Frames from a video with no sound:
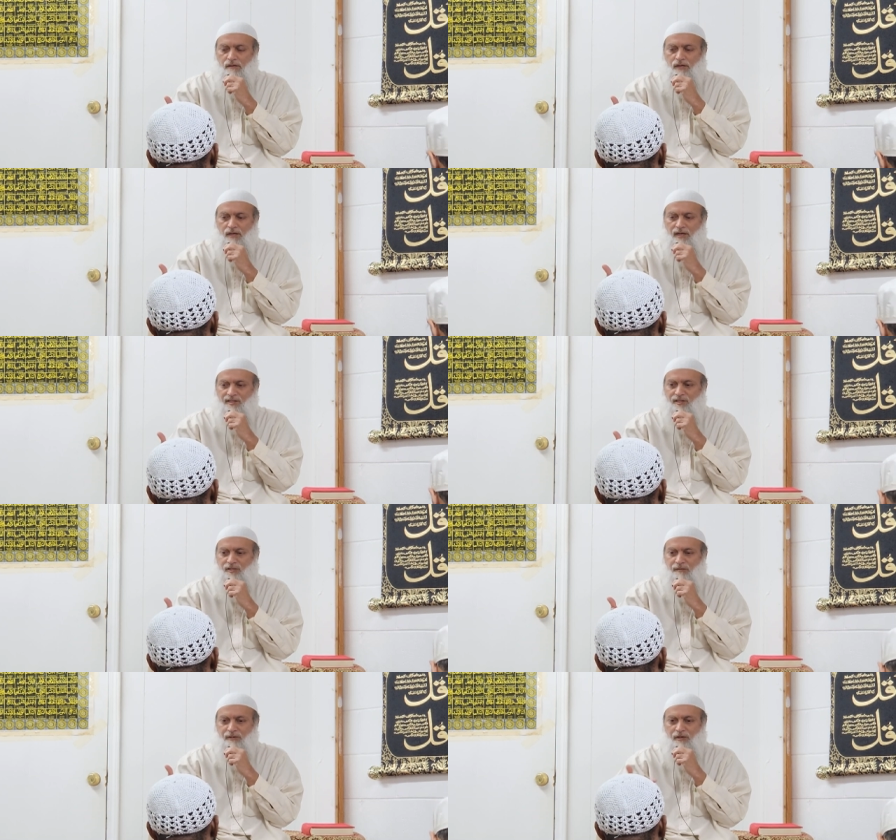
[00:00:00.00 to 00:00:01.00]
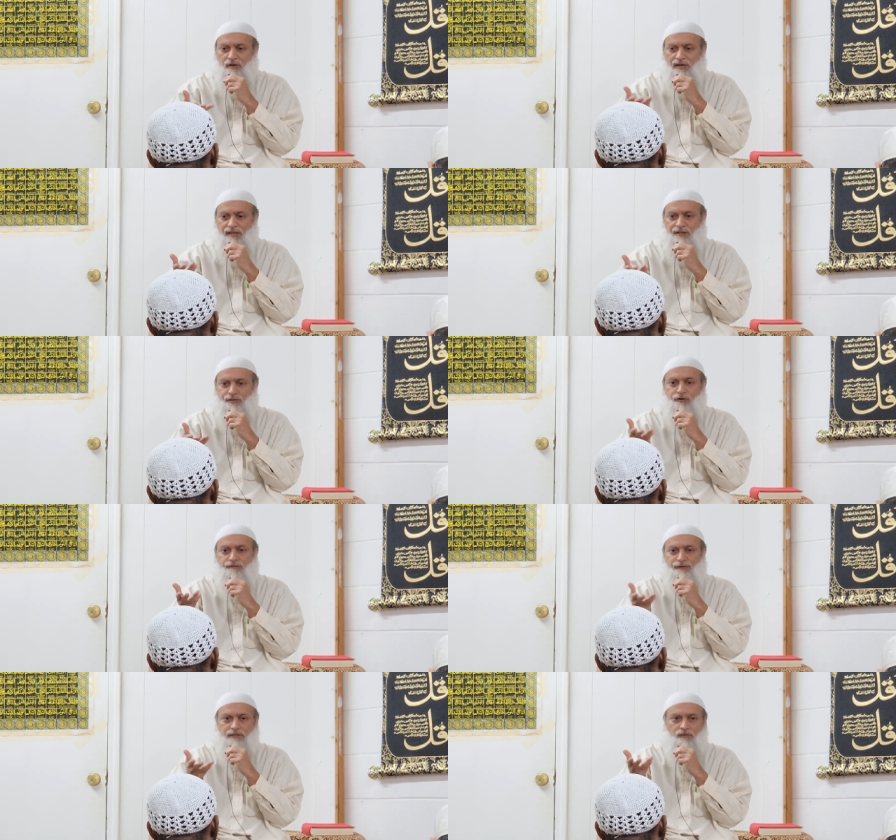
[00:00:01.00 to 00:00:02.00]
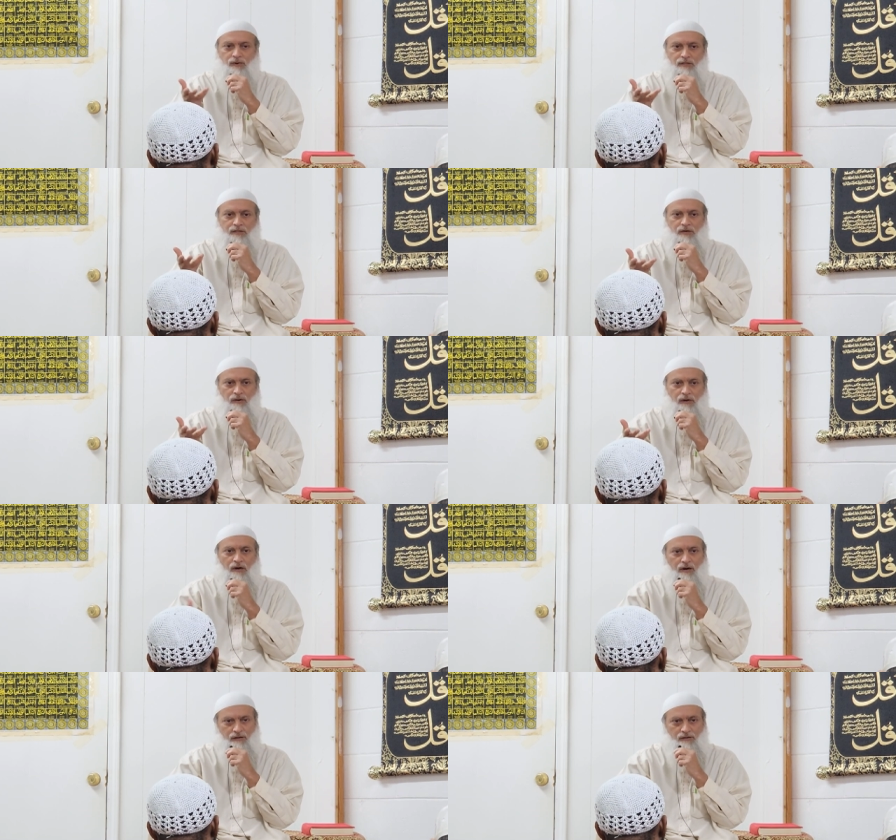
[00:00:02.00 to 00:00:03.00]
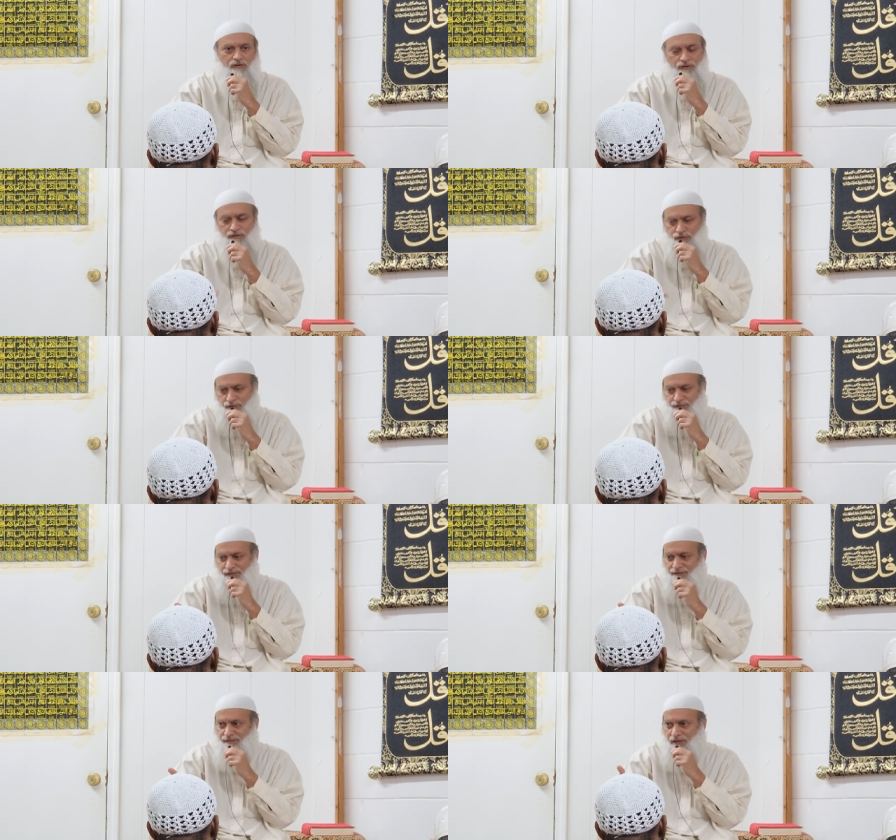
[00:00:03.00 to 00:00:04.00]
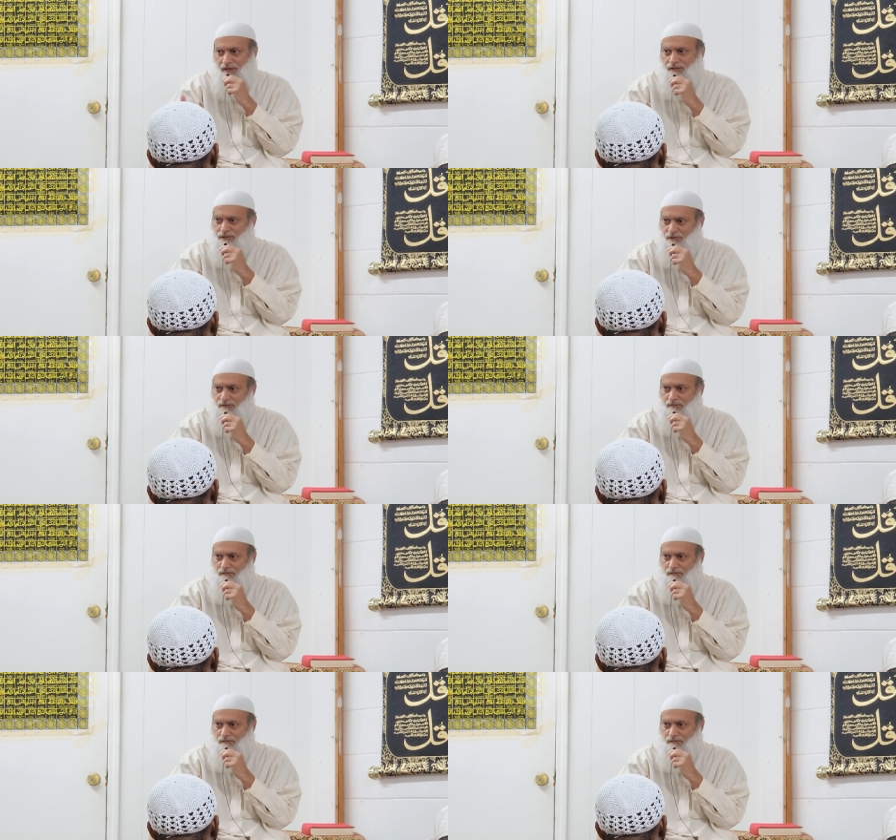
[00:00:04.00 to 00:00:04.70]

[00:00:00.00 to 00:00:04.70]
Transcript: he doesn't simply look at the surface of what's going on or the surface of things.